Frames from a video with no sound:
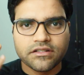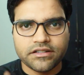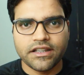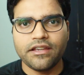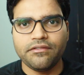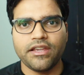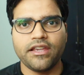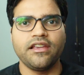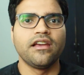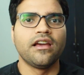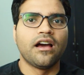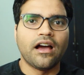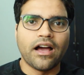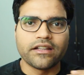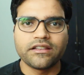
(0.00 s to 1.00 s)
CV,
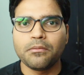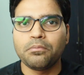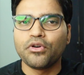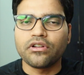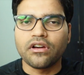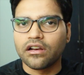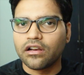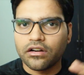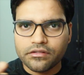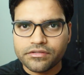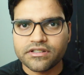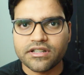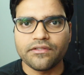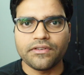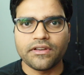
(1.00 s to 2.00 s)
and they put a lot of
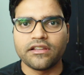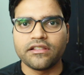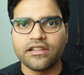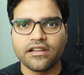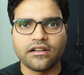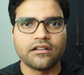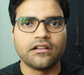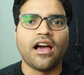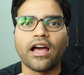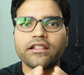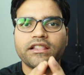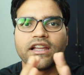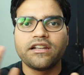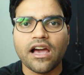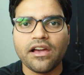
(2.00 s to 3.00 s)
stuff in there and
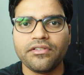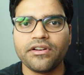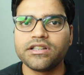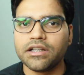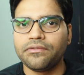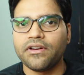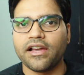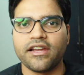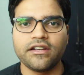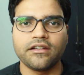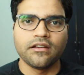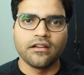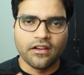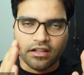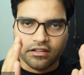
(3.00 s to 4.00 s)
they diversify it,
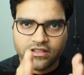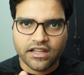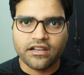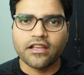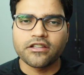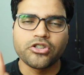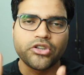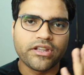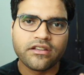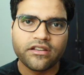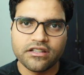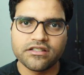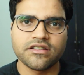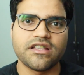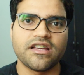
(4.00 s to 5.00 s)
and that actually
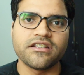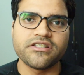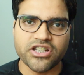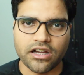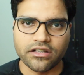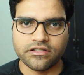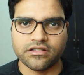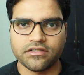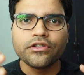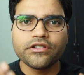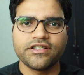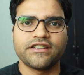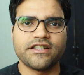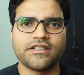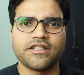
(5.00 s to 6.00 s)
increases their chance. Fourth
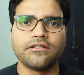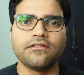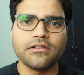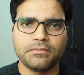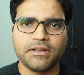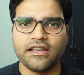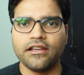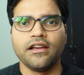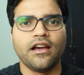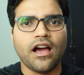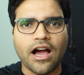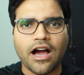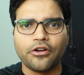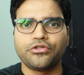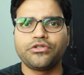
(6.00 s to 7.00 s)
suggestion will be
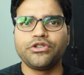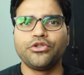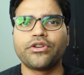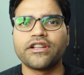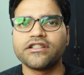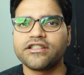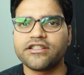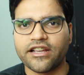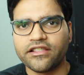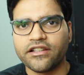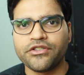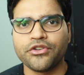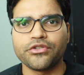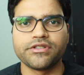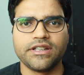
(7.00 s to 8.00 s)
how you can
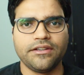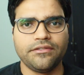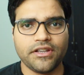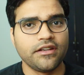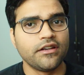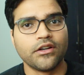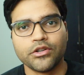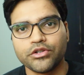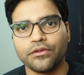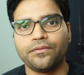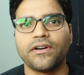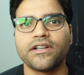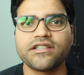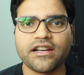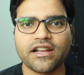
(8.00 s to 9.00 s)
strengthen your CV. So
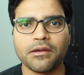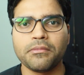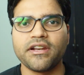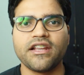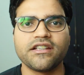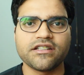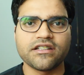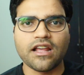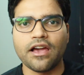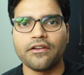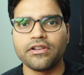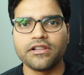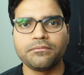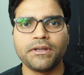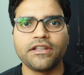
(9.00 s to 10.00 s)
first recommendation I
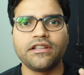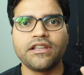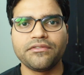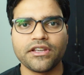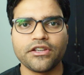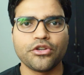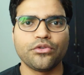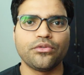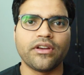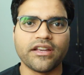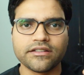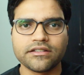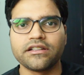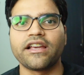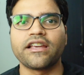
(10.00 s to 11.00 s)
will be giving you
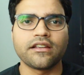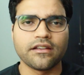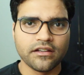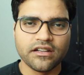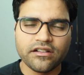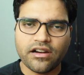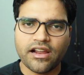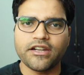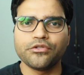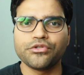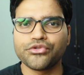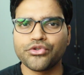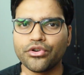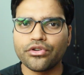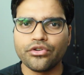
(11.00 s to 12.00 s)
is like try to
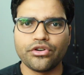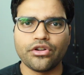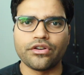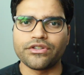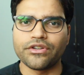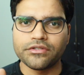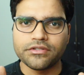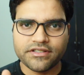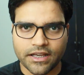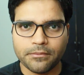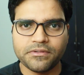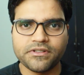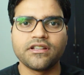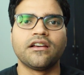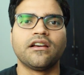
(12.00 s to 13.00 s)
score good on your
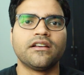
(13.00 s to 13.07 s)
steps.